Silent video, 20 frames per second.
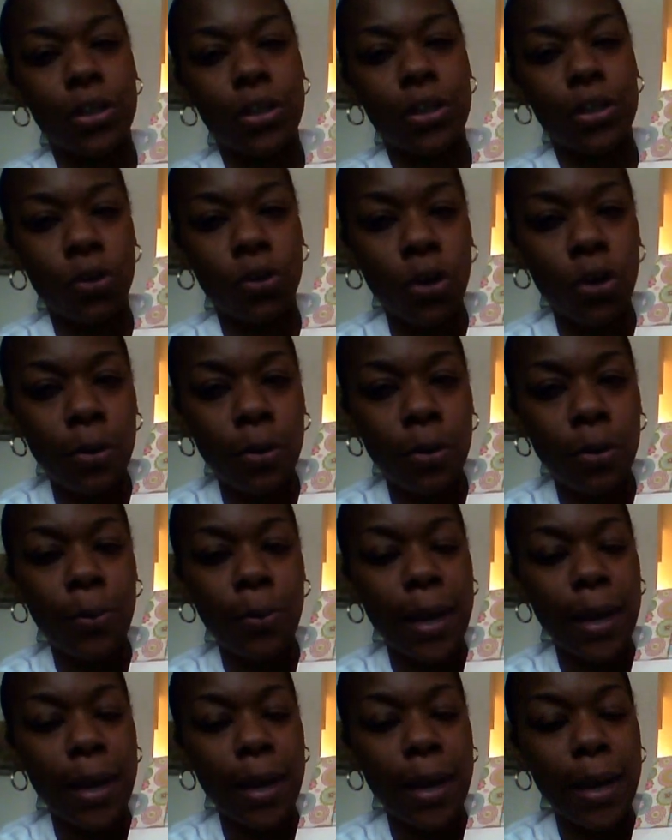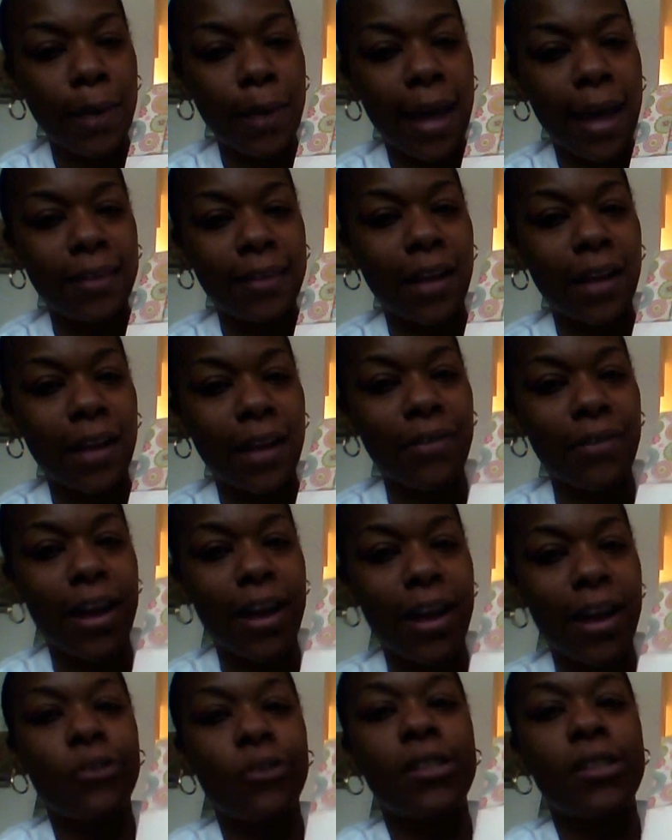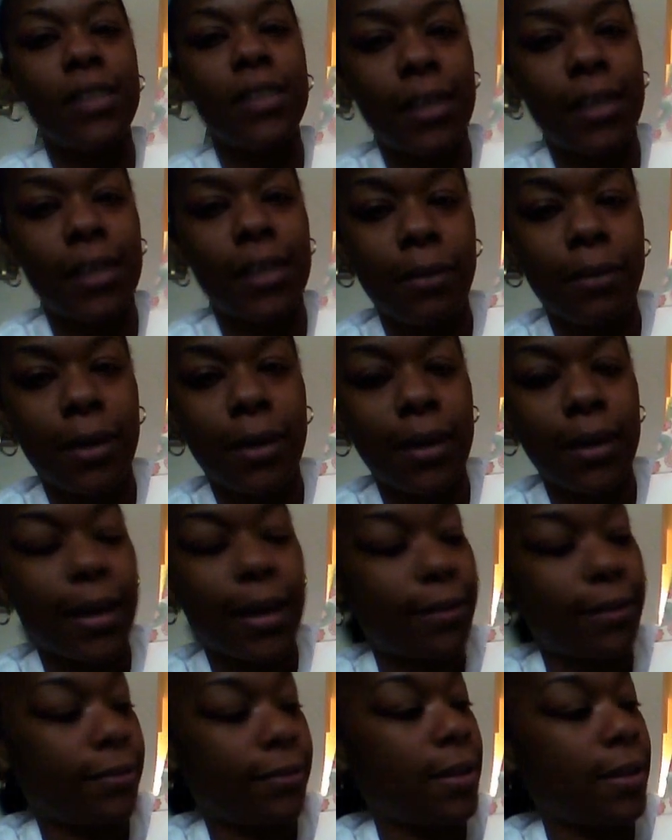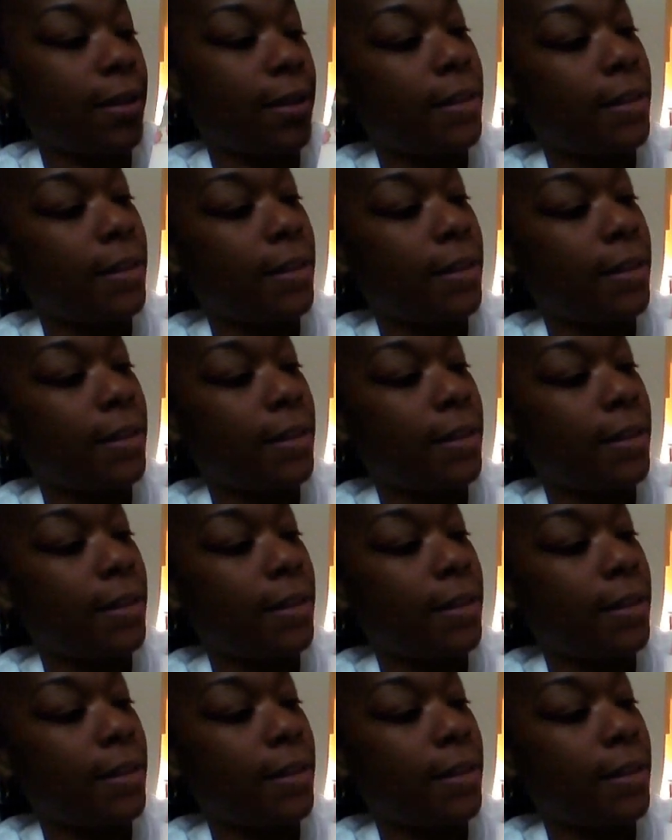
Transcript: adorable paper pack that I've ever seen in my life.